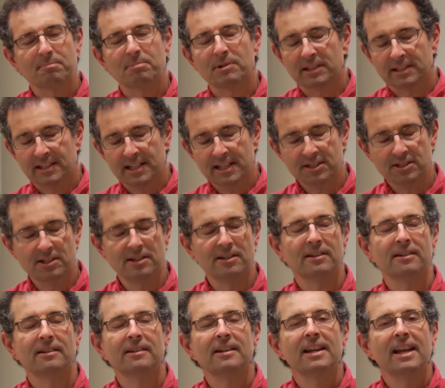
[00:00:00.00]
a
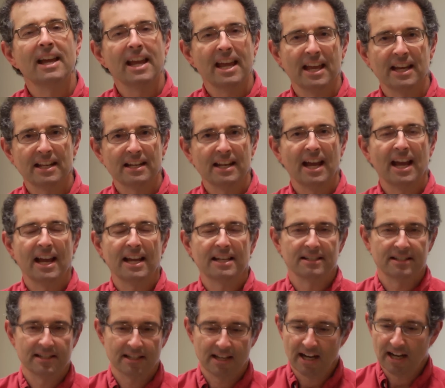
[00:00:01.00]
practitioner and
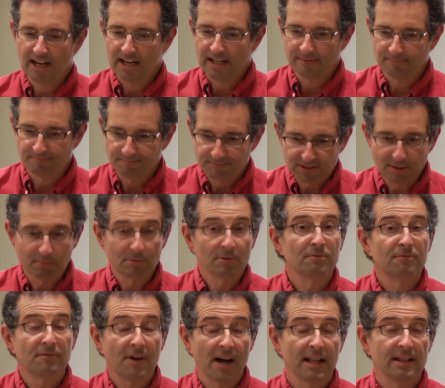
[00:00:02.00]
as um, someone who
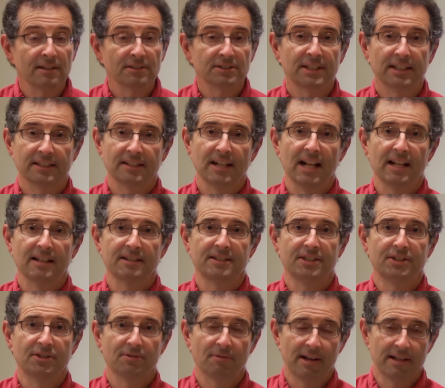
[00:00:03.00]
follows
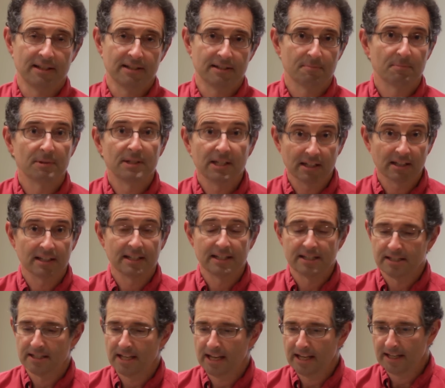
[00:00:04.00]
technology trends, particularly
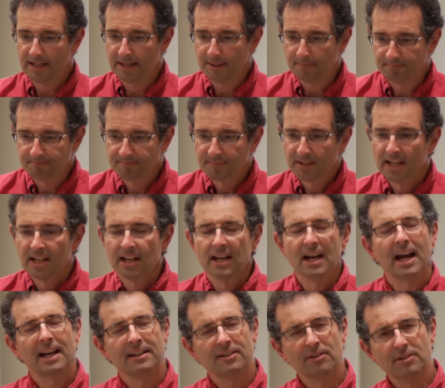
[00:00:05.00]
in data,
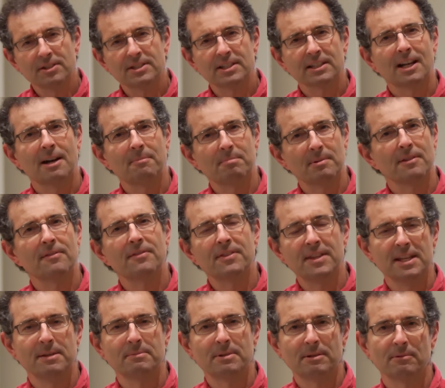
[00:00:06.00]
I noticed a couple of
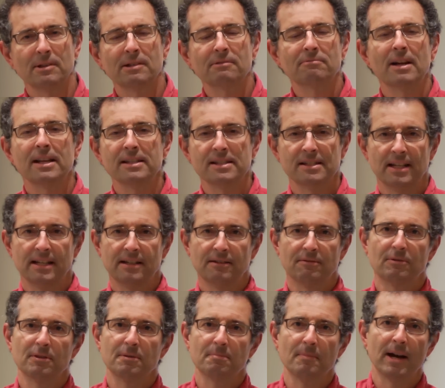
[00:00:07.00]
themes that really
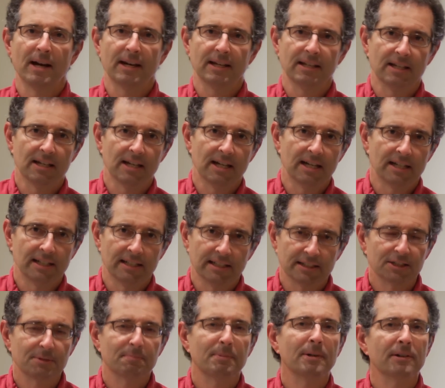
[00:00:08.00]
resonated with my uh,
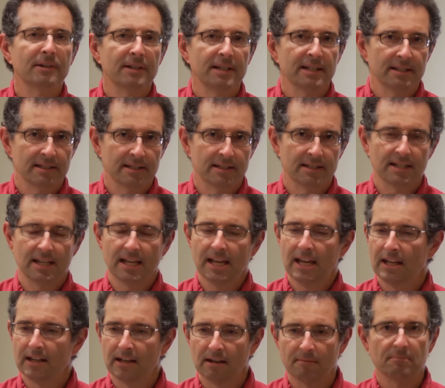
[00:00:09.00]
experience
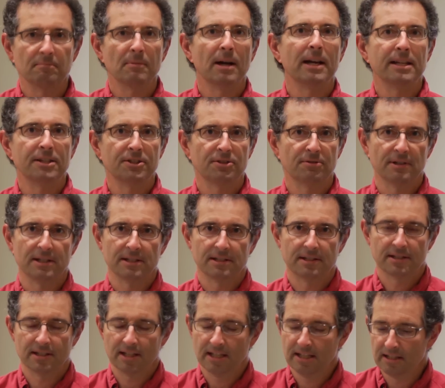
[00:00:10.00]
and my
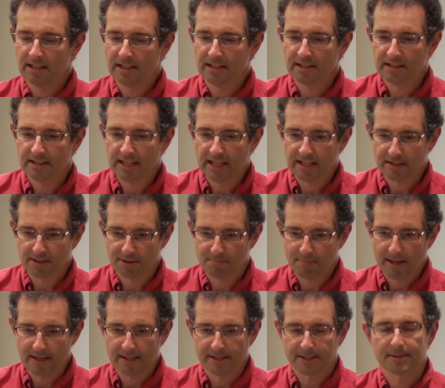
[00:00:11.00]
interests in, in the data
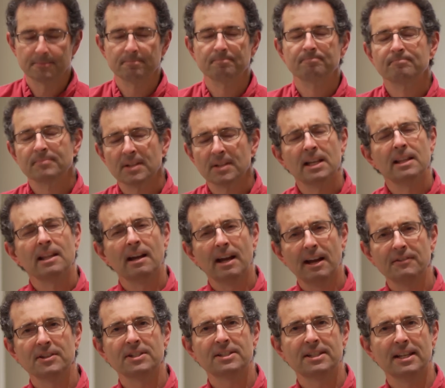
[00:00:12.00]
space. Now,
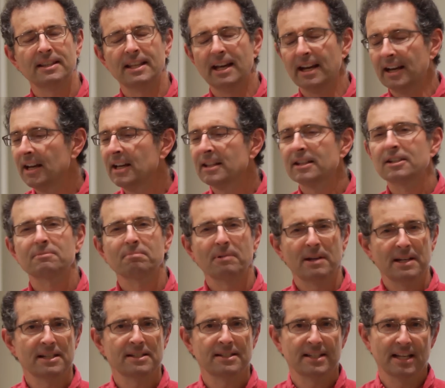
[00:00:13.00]
having said that, there's
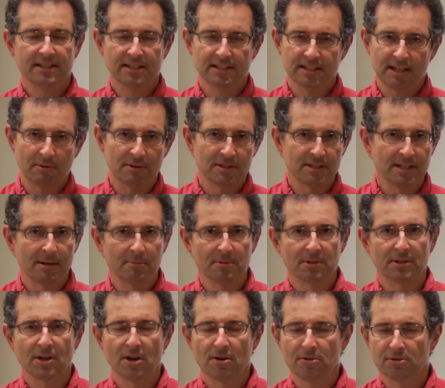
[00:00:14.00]
plenty of sessions I wasn't able
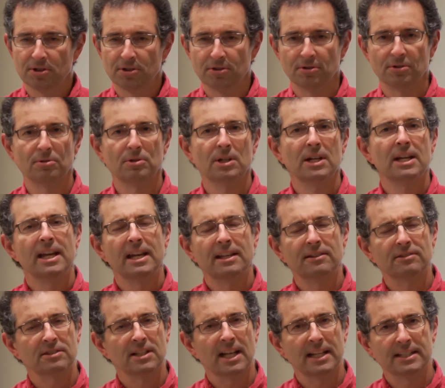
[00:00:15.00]
to go to, and
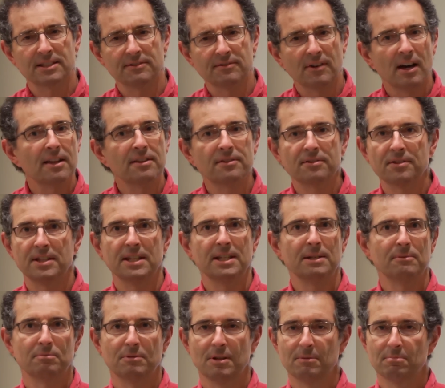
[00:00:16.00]
there's lots of other
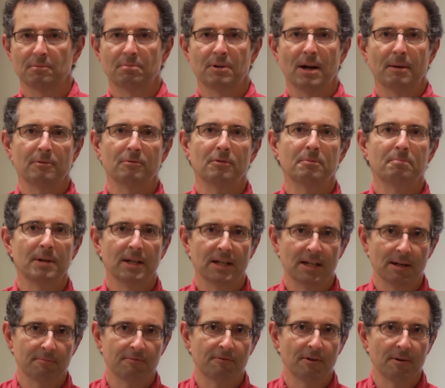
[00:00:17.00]
themes people probably would pick
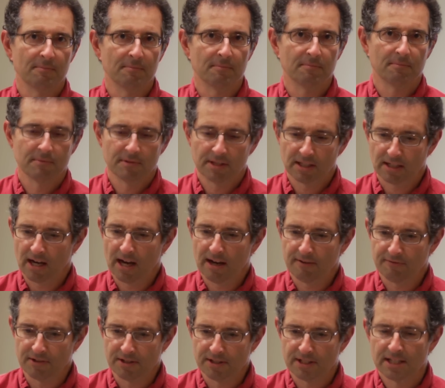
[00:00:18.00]
up from the
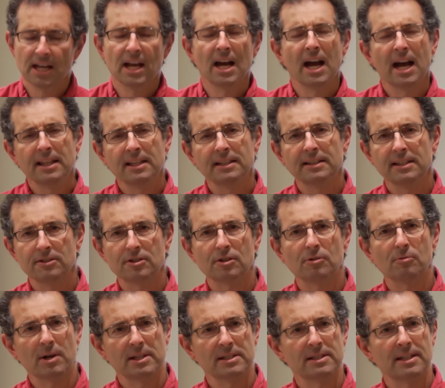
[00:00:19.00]
conference. I think these are
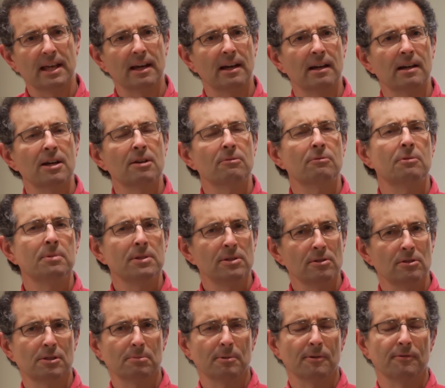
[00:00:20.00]
ones that would be
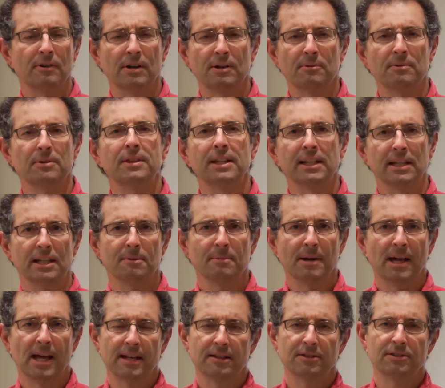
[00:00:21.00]
usable for anyone thinking
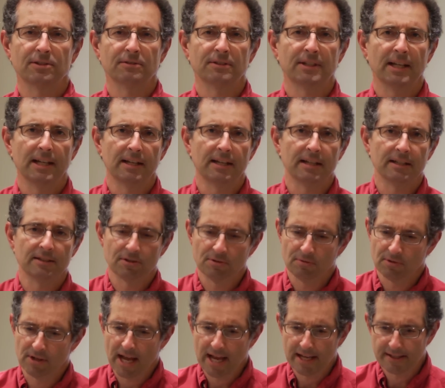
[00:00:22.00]
about how to turn data
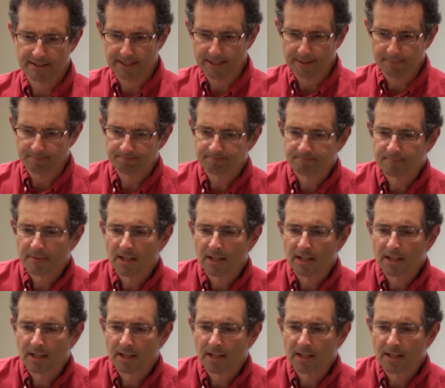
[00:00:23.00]
into an asset.